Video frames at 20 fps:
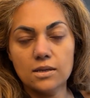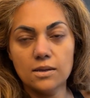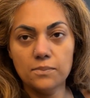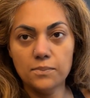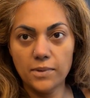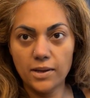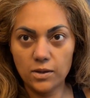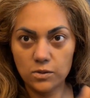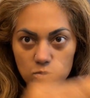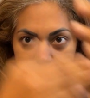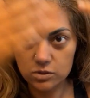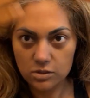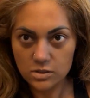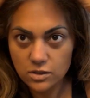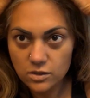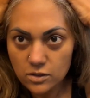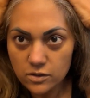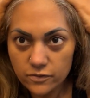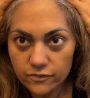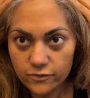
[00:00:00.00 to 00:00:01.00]
amount
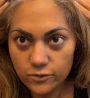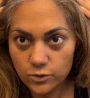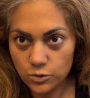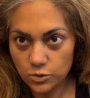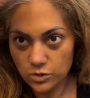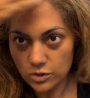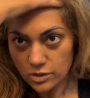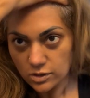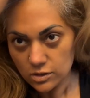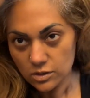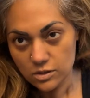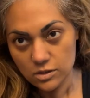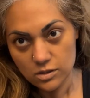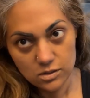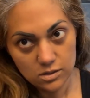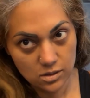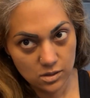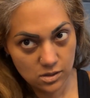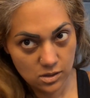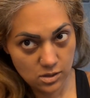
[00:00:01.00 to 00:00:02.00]
of
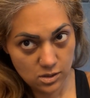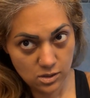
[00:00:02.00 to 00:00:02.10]
oil